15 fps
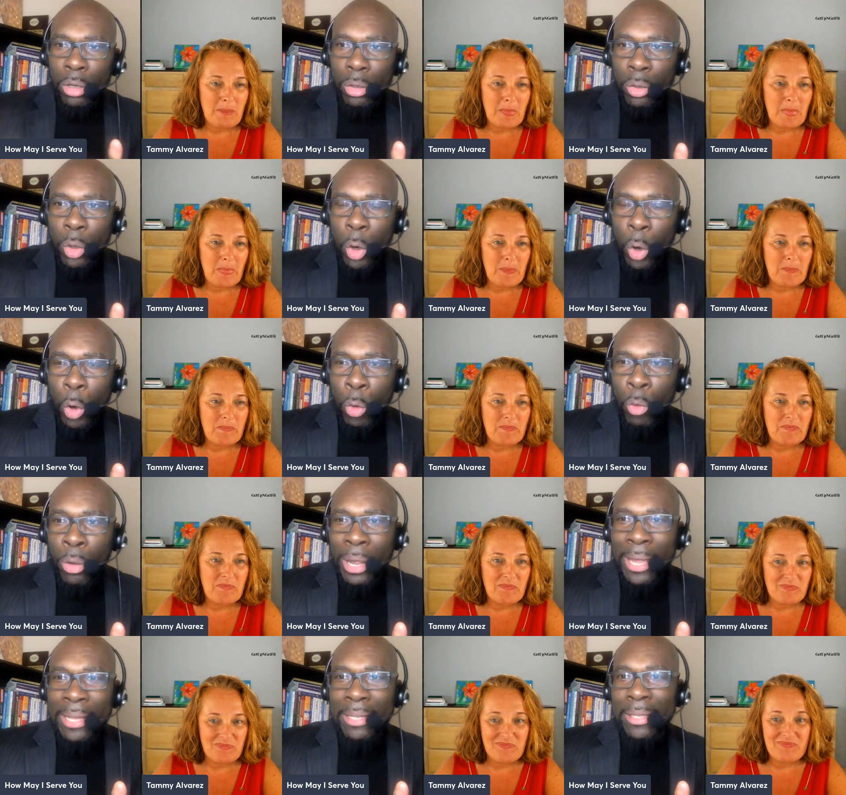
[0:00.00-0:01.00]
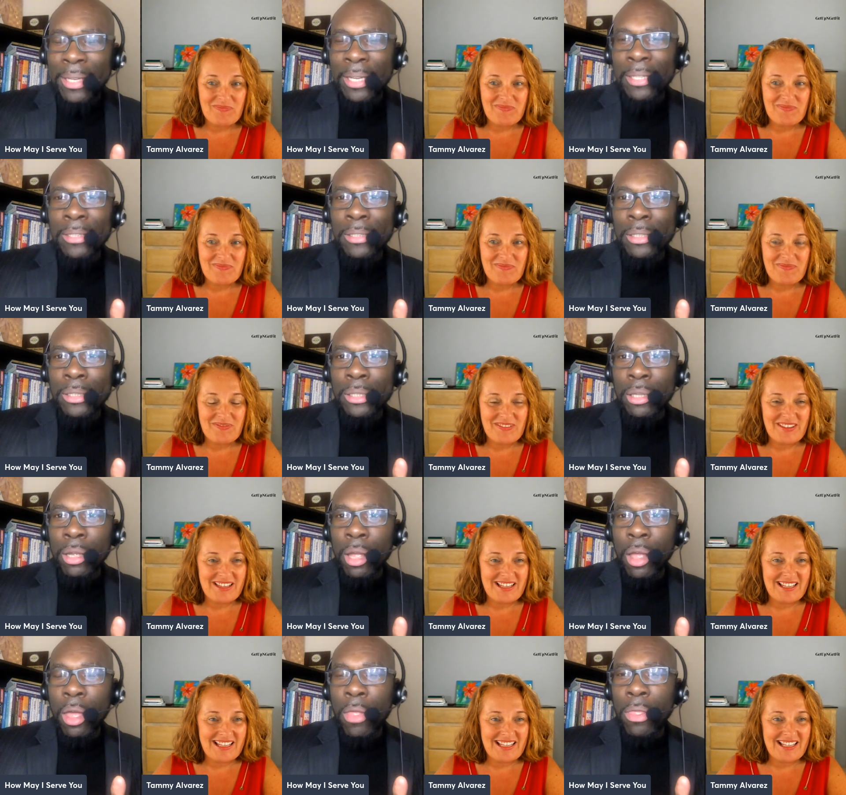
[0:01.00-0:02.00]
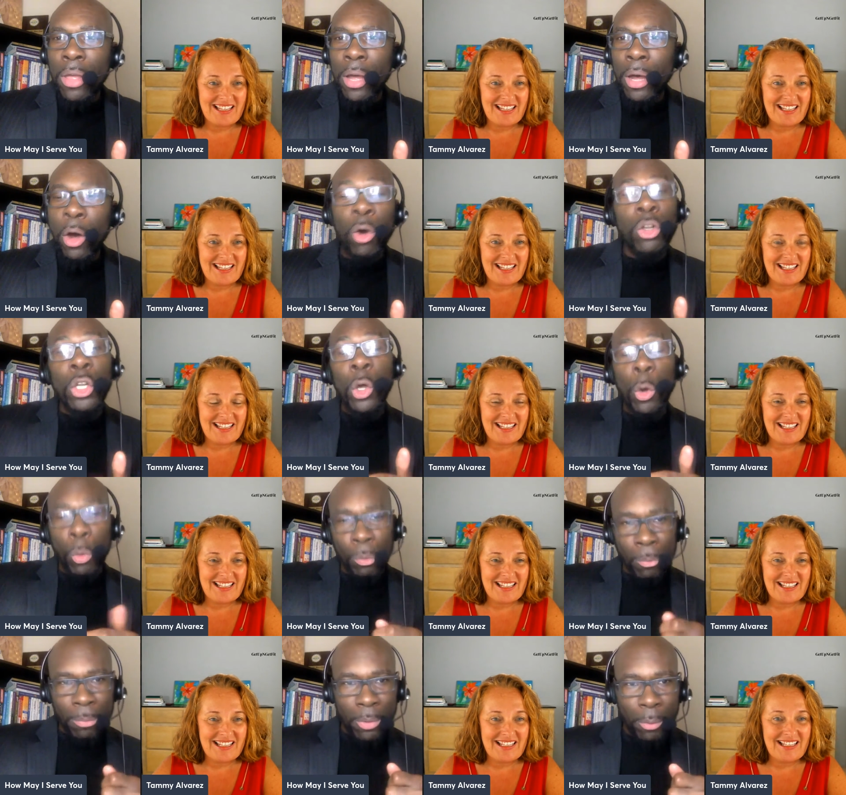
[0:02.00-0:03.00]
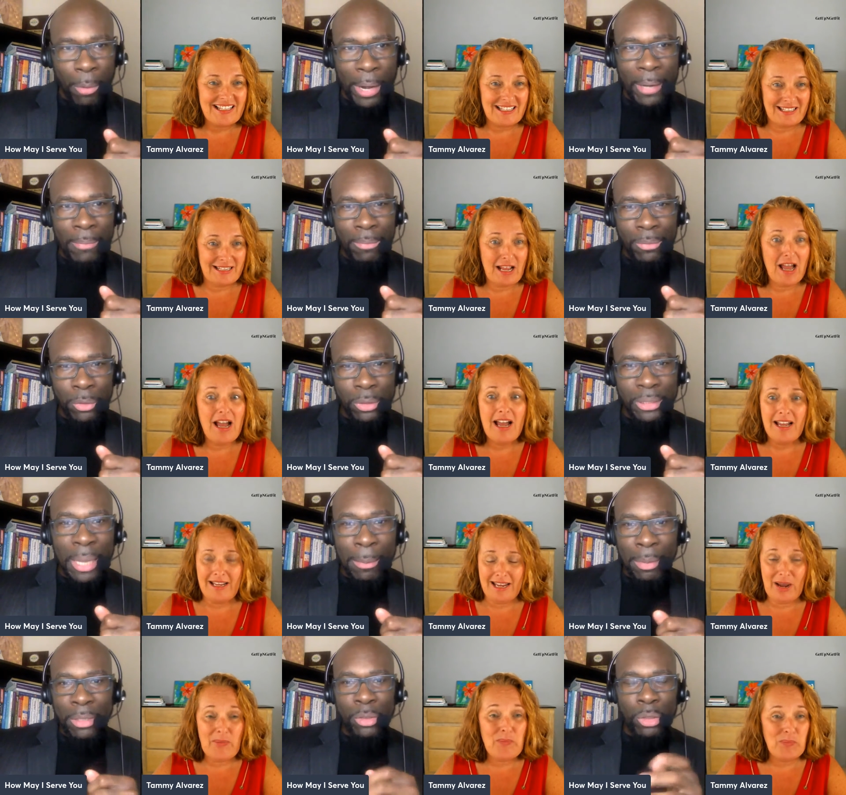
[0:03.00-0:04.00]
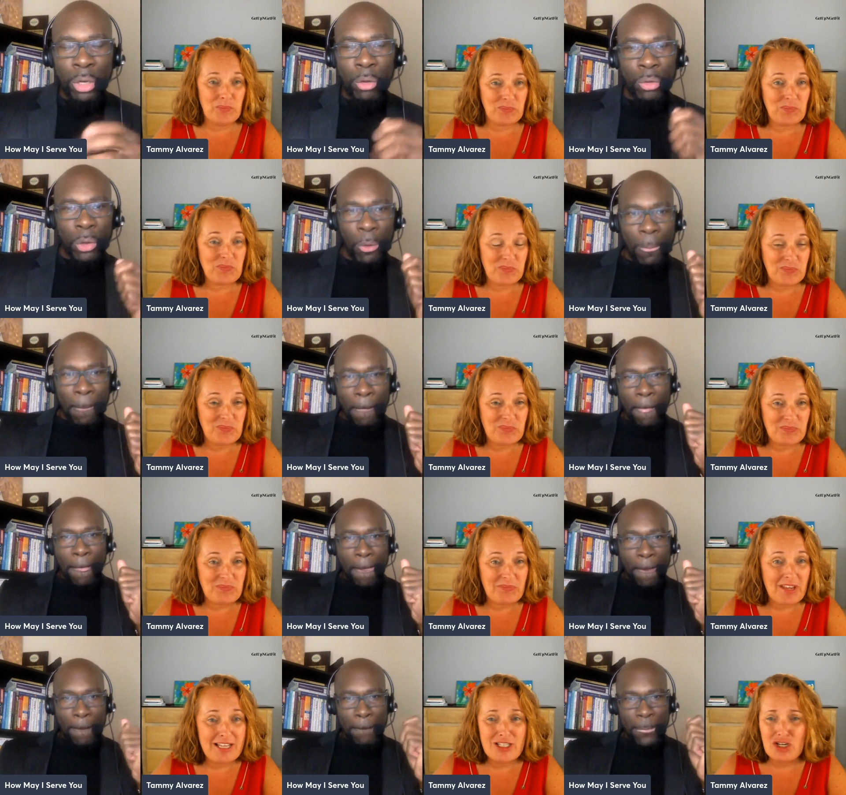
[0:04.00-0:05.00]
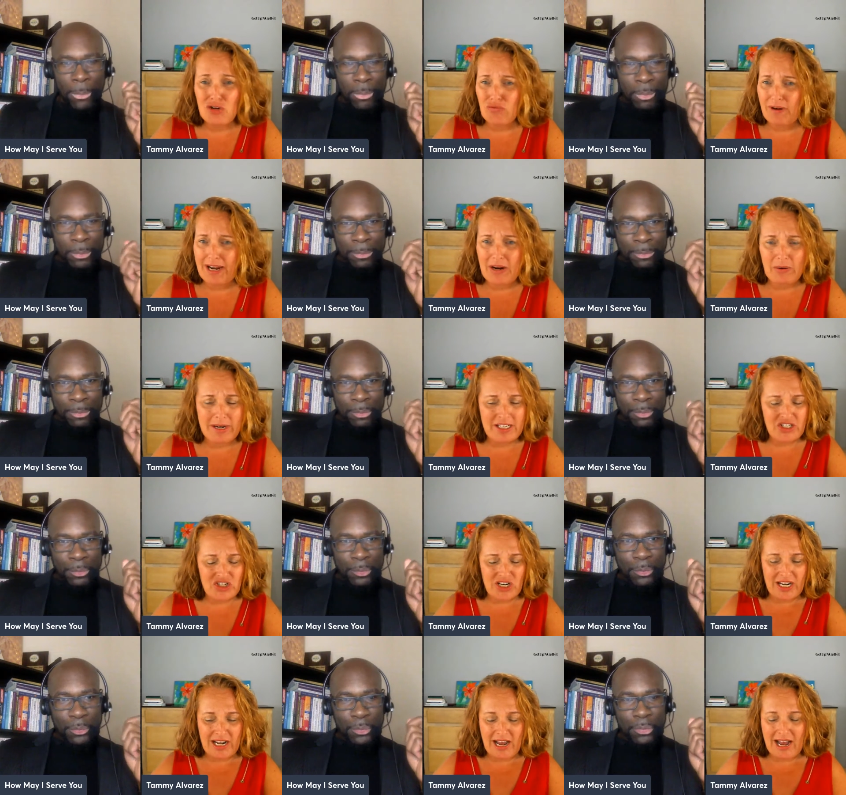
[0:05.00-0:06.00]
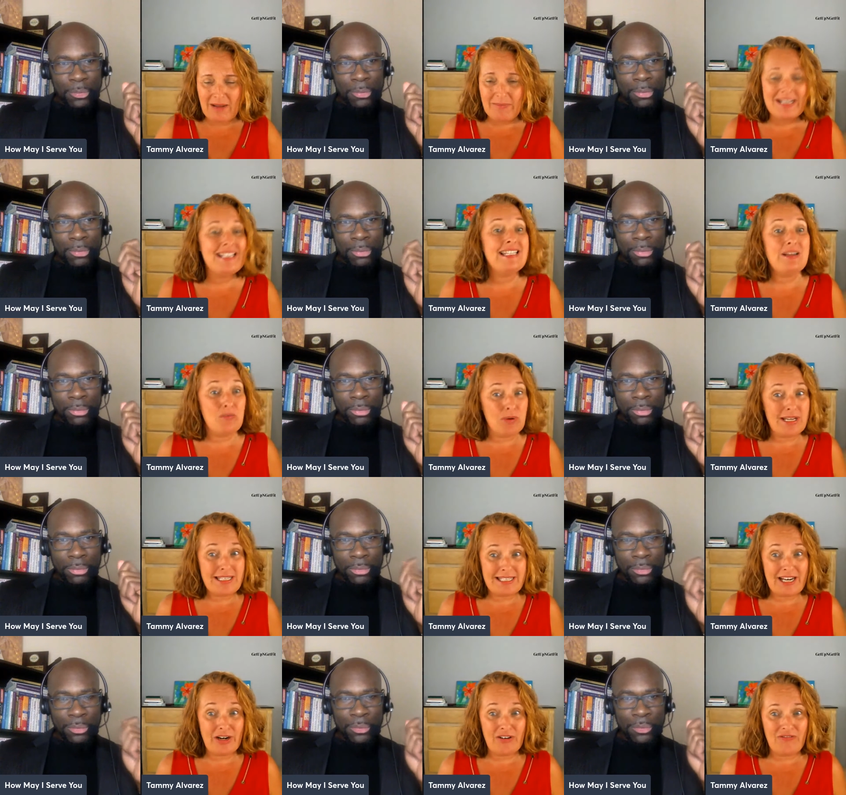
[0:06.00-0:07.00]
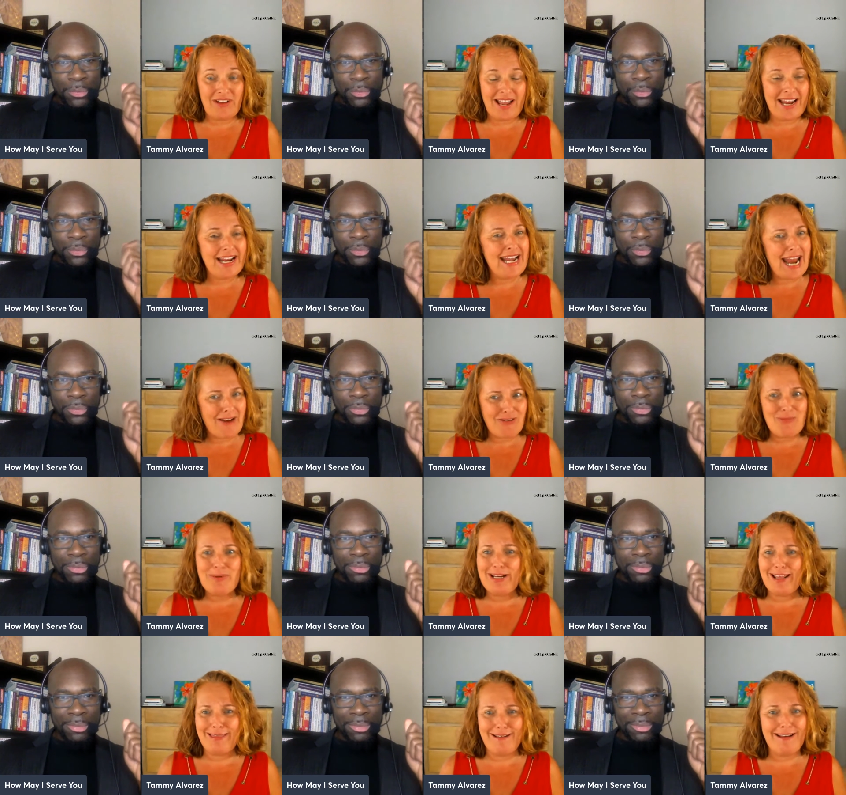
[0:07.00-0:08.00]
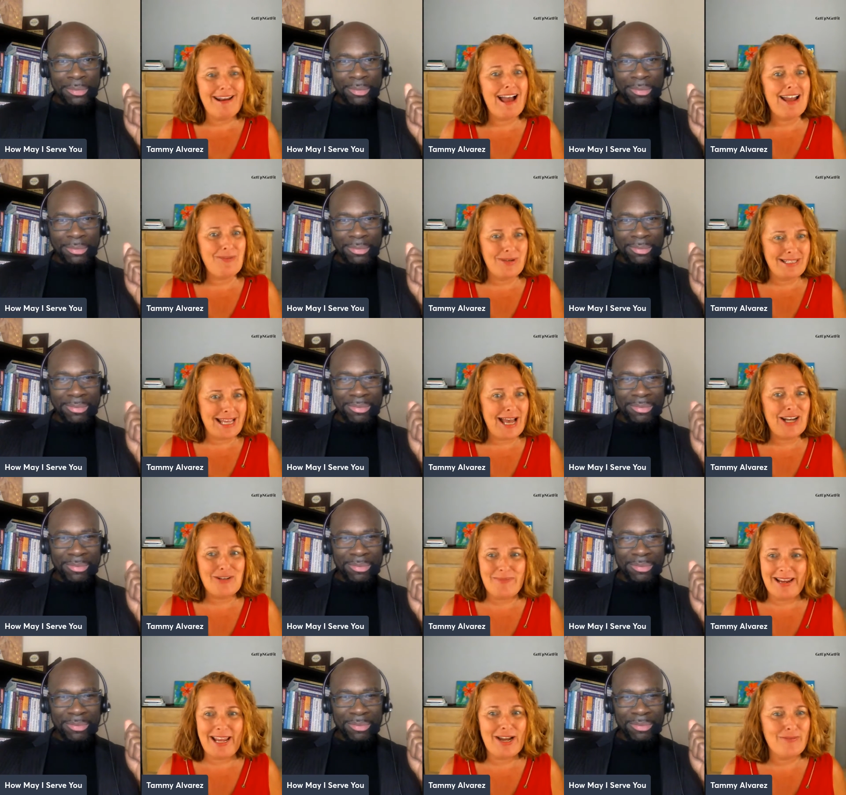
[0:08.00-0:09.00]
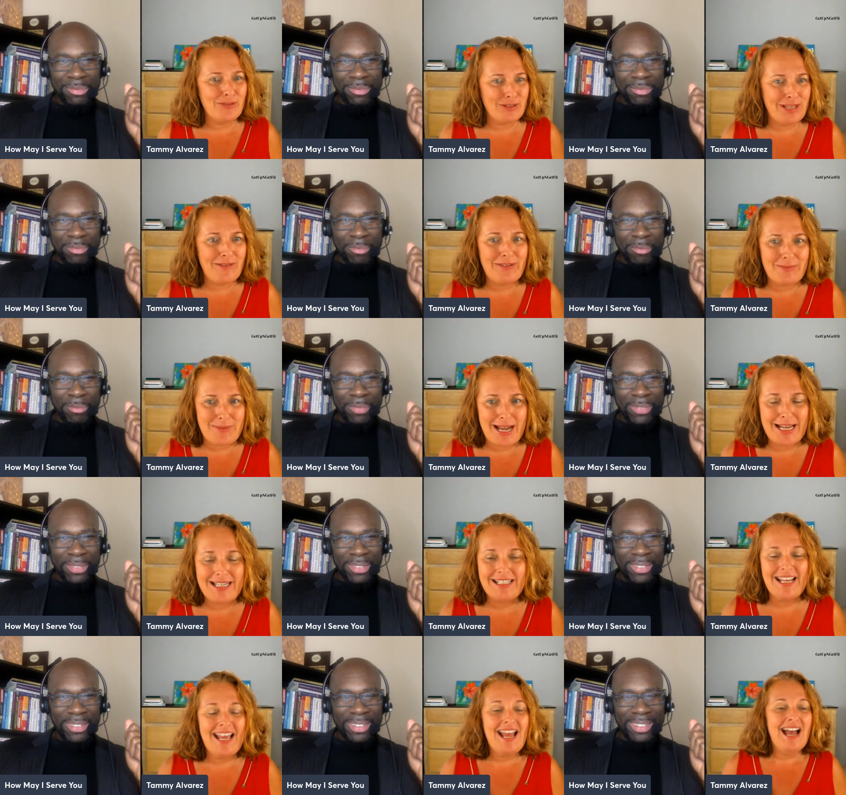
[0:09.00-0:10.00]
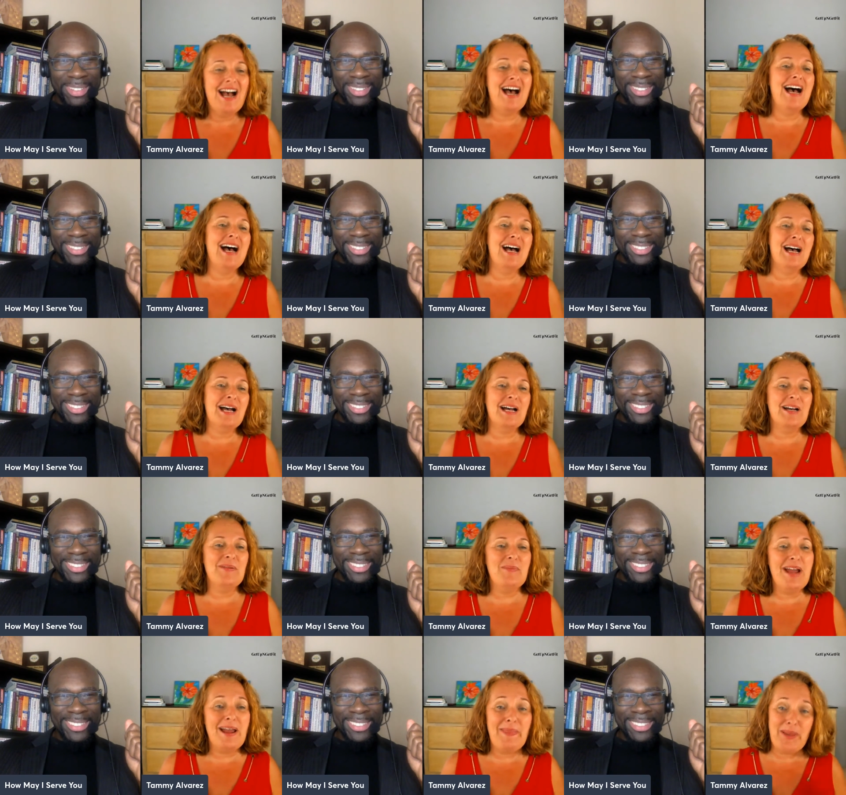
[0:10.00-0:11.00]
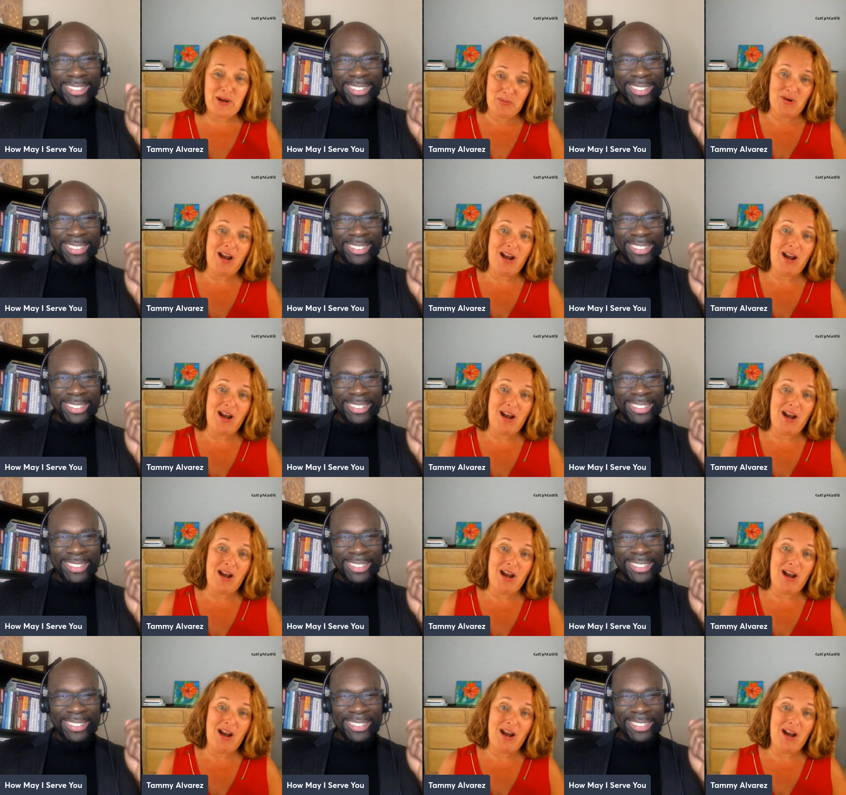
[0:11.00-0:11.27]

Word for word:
Speaker 1: go against the unknown, right? To step yeah. into the unknown. It's a great
Speaker 2: question because um, it was terrifying, and everybody thought I was out of my ever loving mind, um, and they're